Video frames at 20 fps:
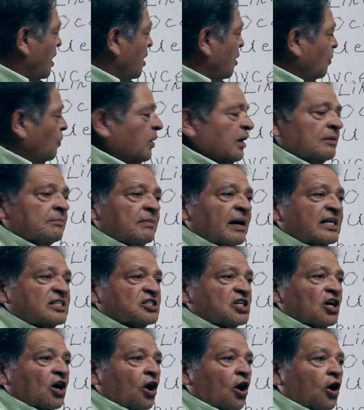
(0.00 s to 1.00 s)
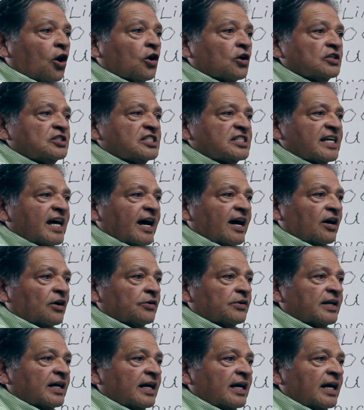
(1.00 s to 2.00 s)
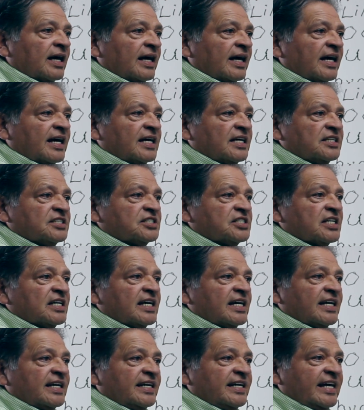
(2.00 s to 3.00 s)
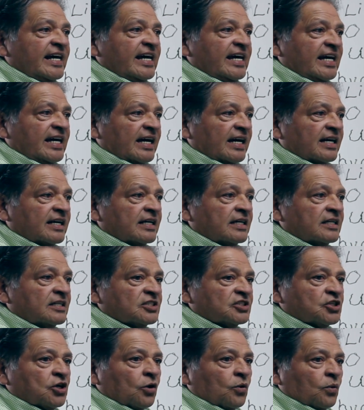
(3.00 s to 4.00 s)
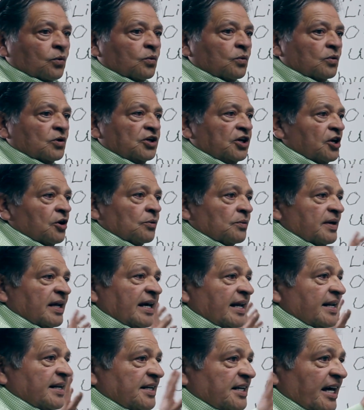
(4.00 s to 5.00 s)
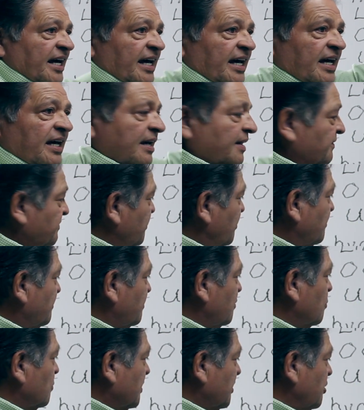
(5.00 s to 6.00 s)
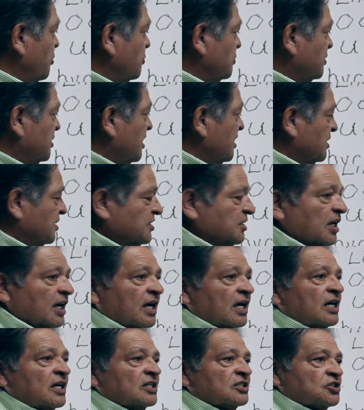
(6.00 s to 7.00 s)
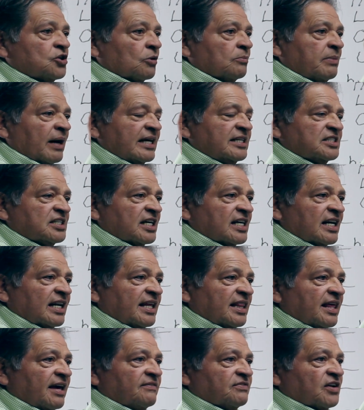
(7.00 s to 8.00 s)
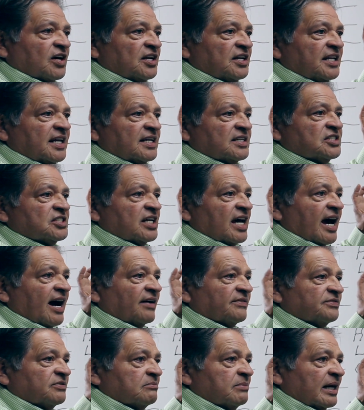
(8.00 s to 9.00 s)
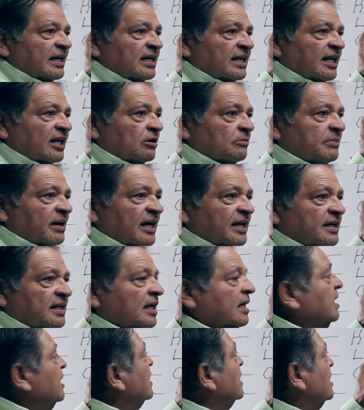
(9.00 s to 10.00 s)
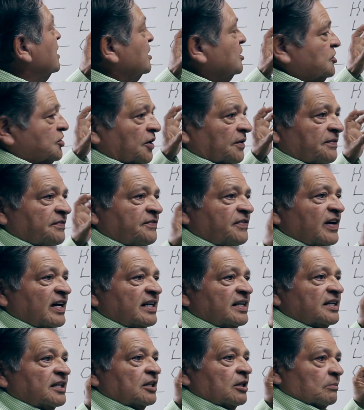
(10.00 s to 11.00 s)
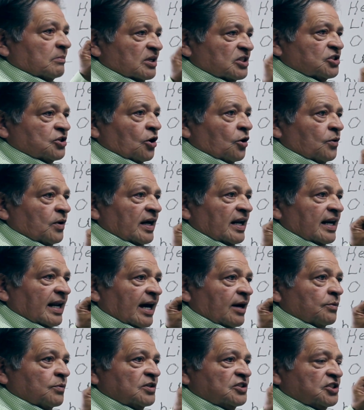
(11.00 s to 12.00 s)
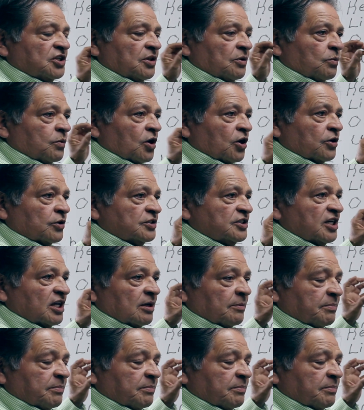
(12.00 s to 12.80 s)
when it makes a hard sound, is D. So you don't need a D if you're going to use this. So basically they've condensed the alphabet a little bit to fit the Muscogee language and the words and the